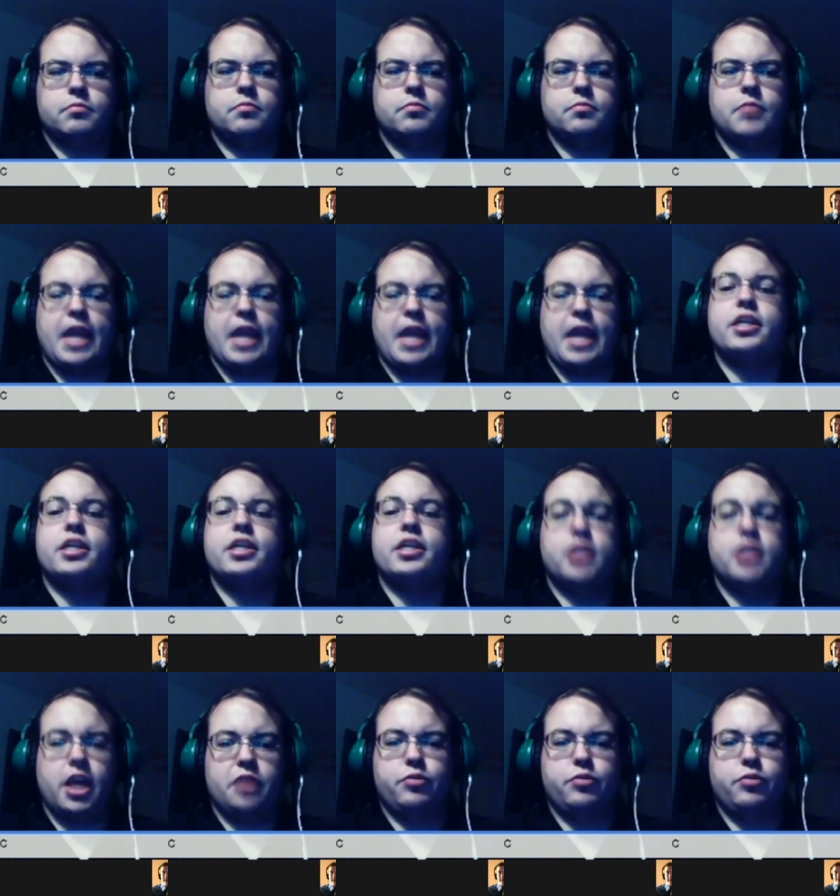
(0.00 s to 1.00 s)
And it's got
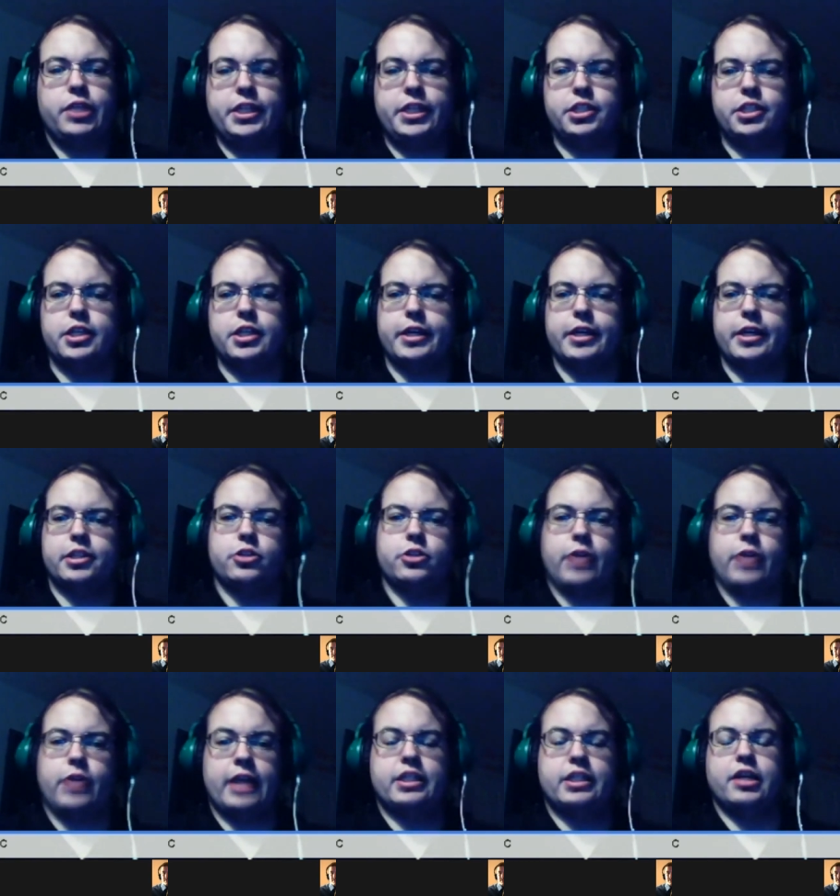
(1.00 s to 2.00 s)
a release date, so
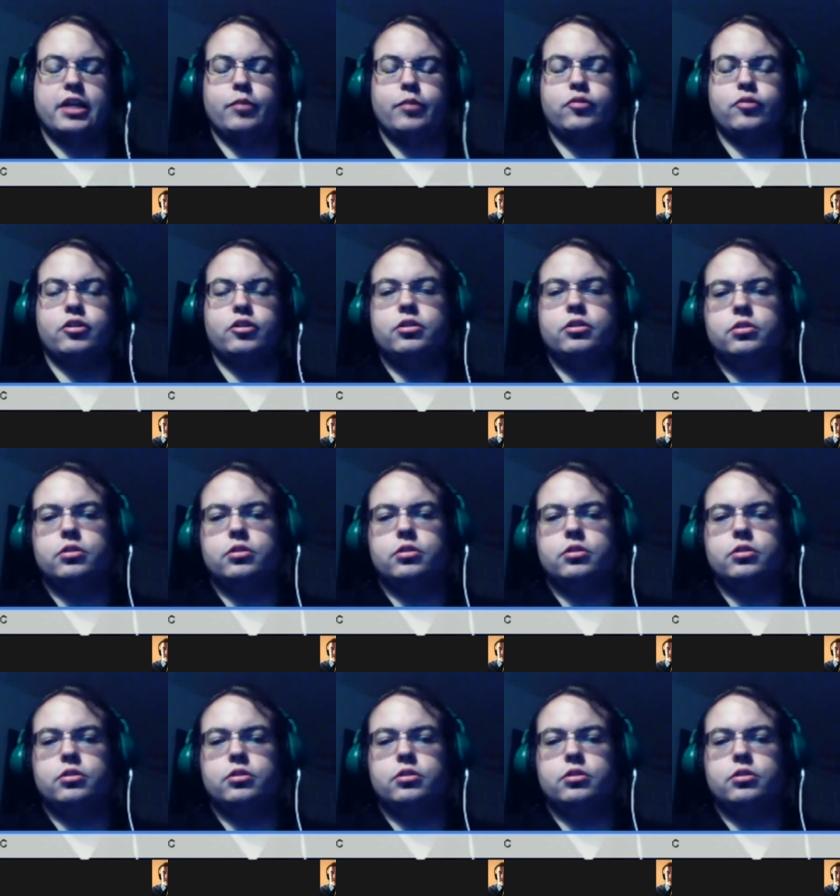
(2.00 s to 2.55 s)
that's helpful.